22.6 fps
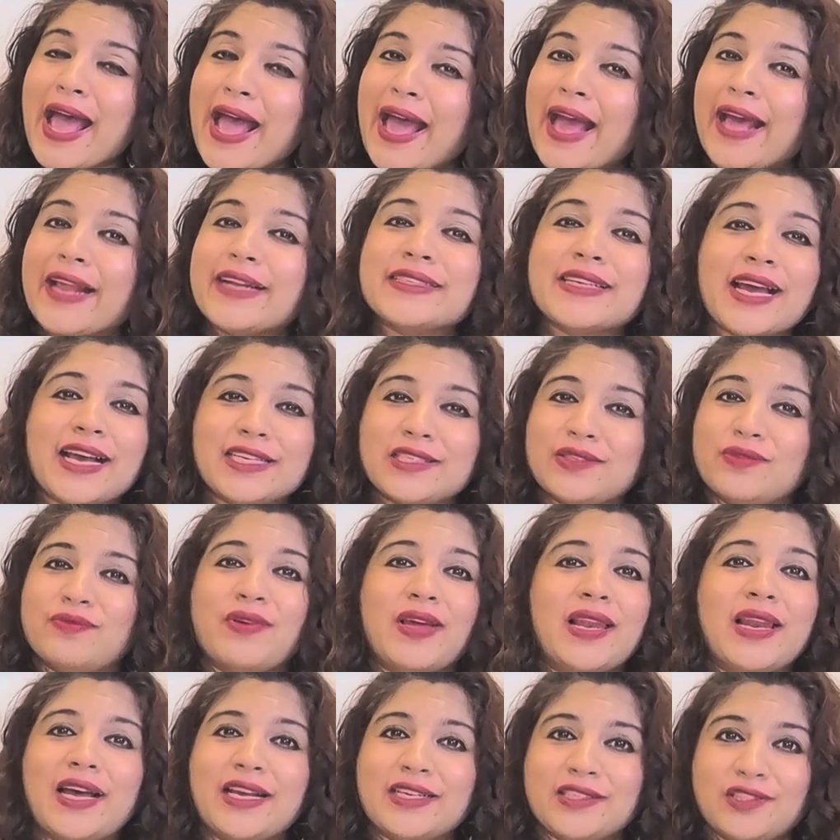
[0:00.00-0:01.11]
and as
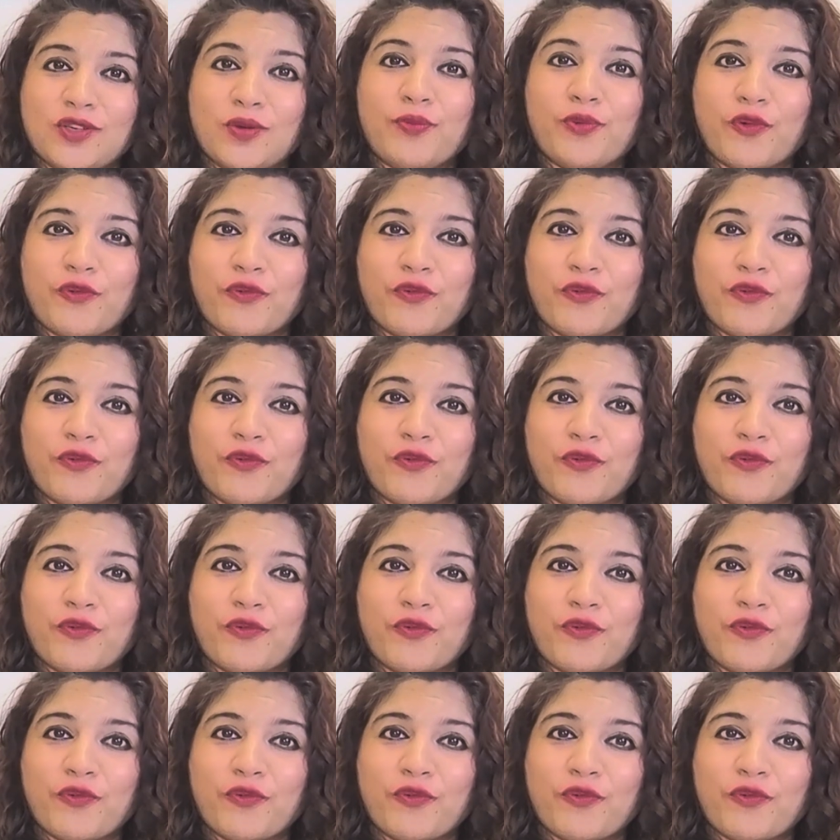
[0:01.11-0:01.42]
well as your